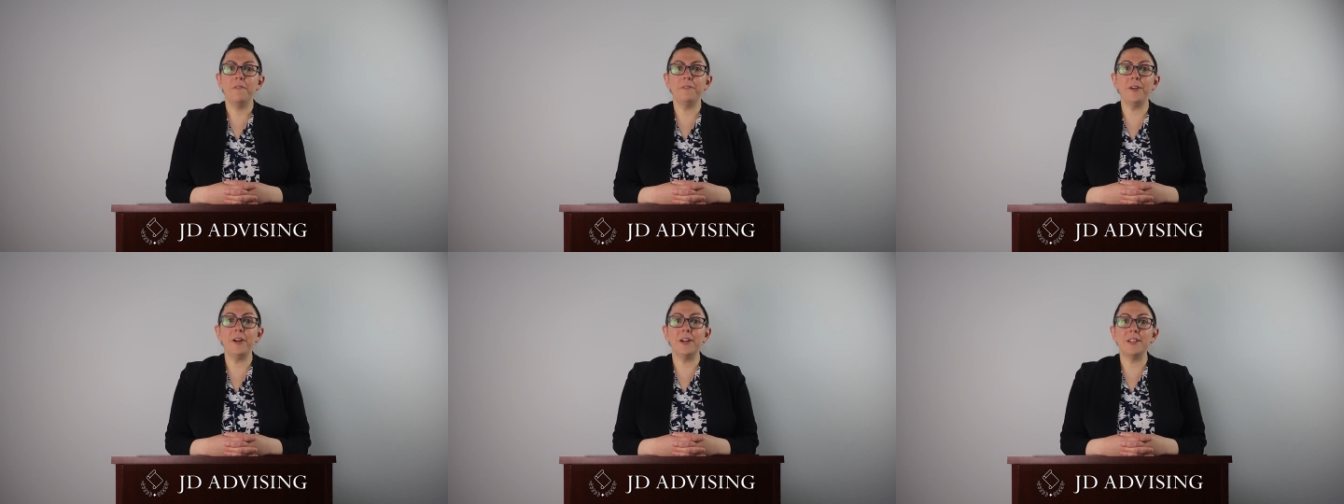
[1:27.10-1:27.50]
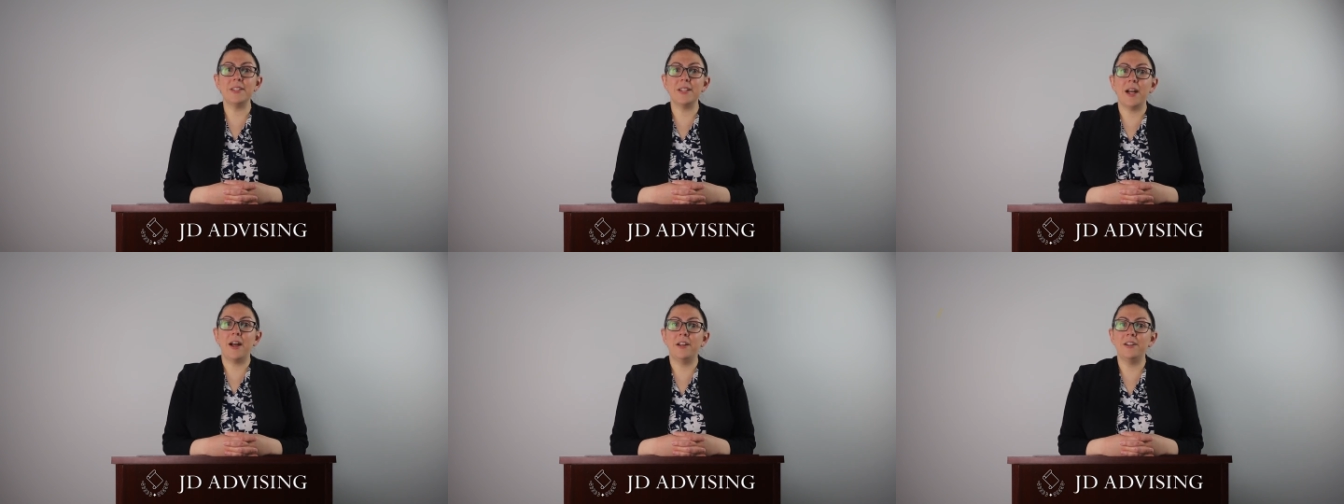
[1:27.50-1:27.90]

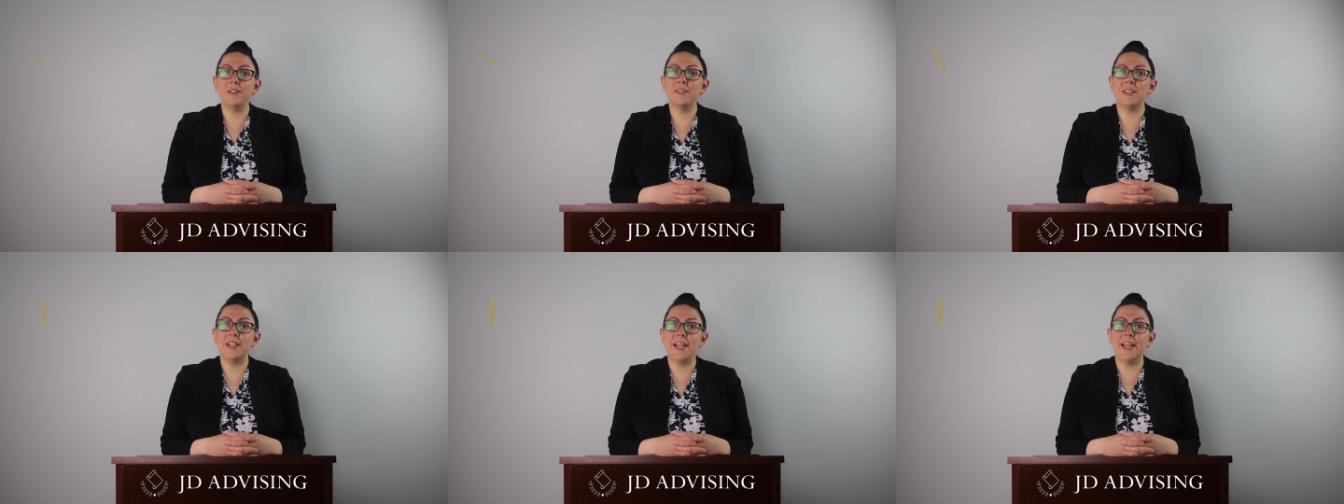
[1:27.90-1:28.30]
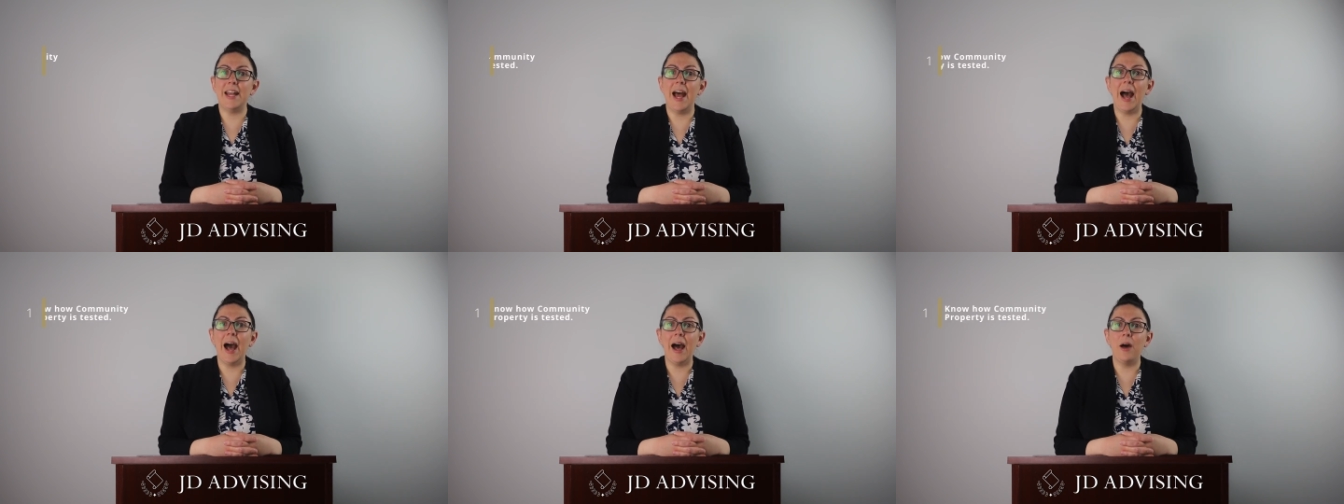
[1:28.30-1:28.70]
First,
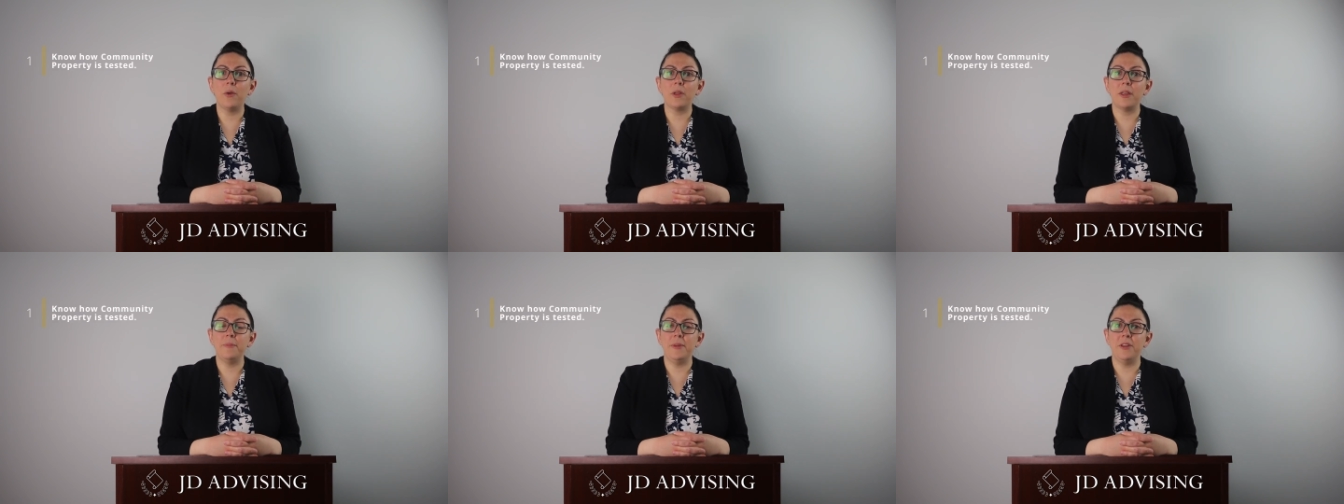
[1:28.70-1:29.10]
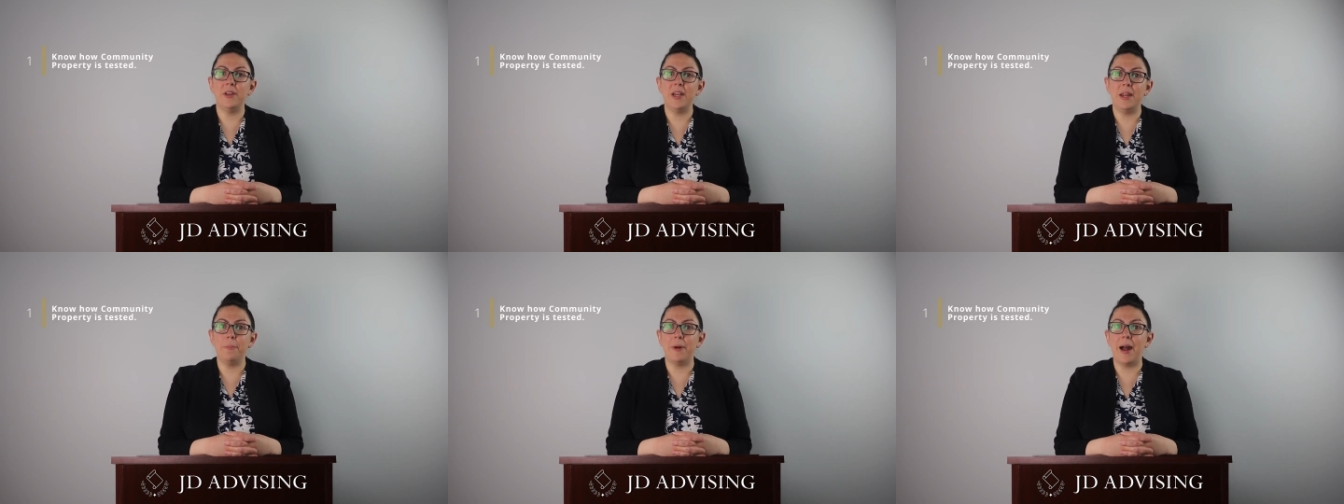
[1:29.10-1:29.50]
understand how
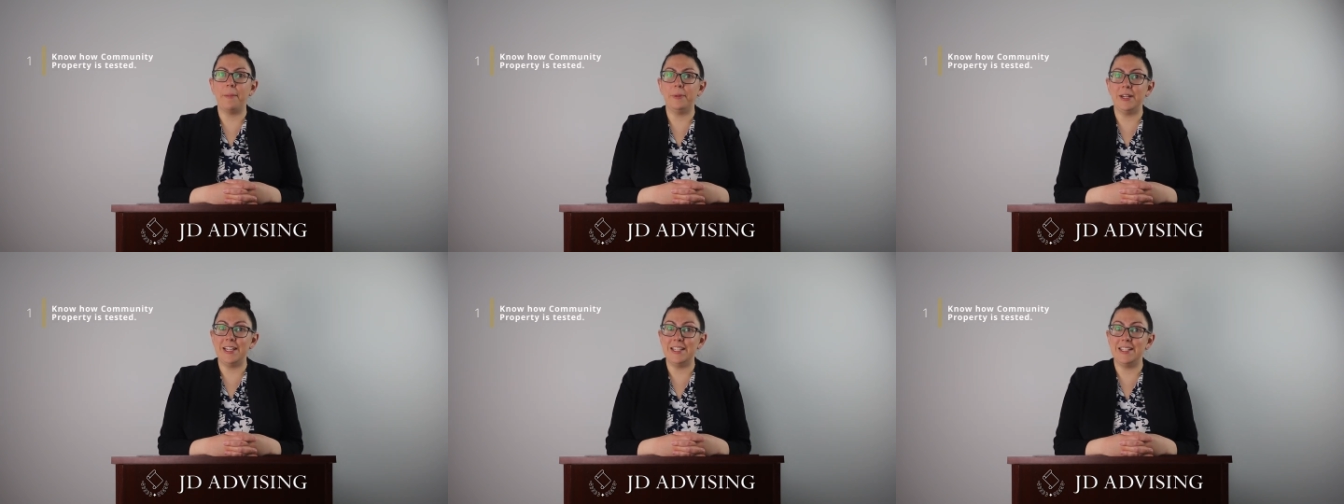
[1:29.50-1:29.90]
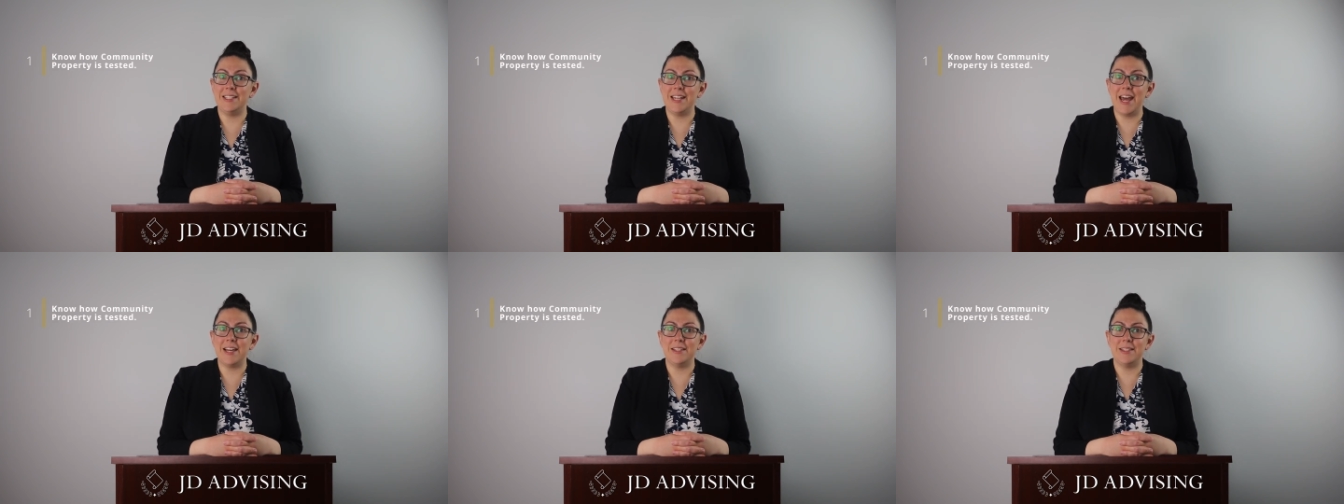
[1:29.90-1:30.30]
community property
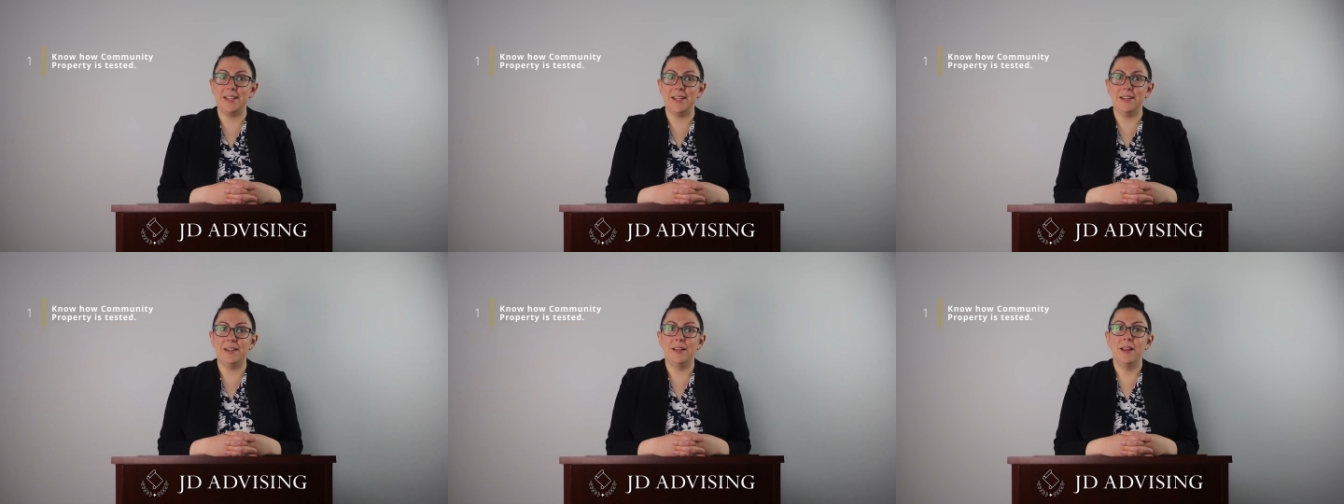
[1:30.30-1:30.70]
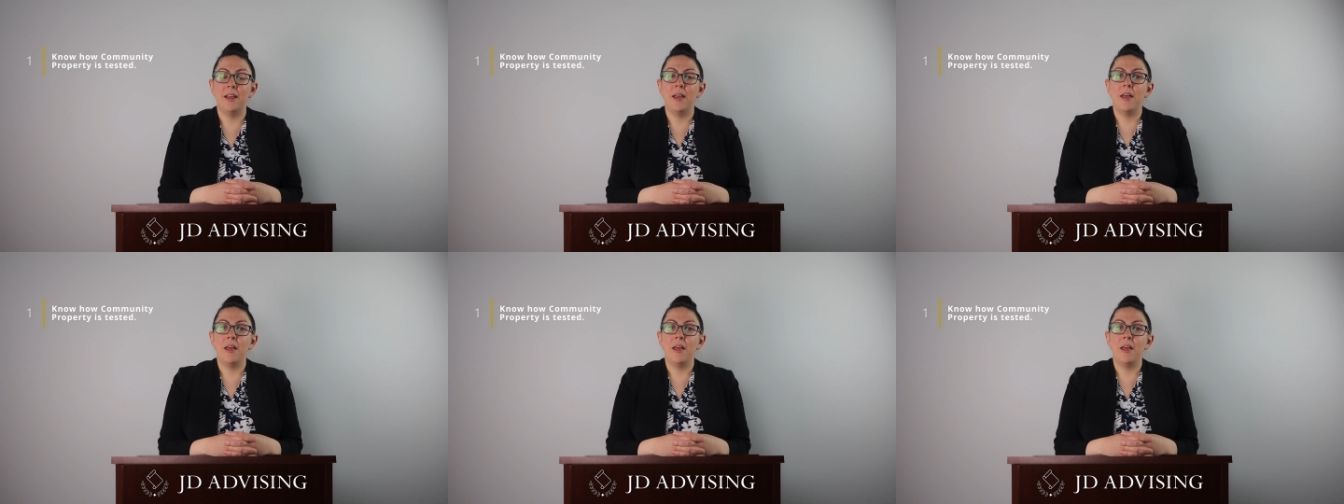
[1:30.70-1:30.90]
is tested.